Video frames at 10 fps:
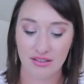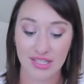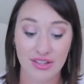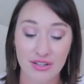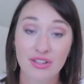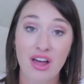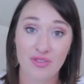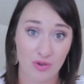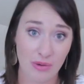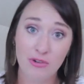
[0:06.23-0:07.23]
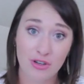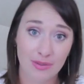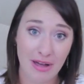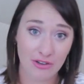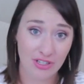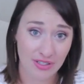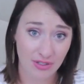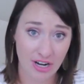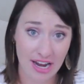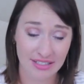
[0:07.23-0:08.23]
So there's a lot of scriptures about Jesus
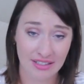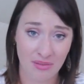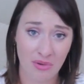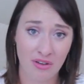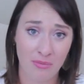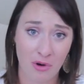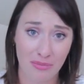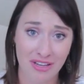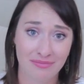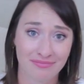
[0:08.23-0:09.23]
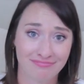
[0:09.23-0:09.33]
Christ in the Book of Mormon.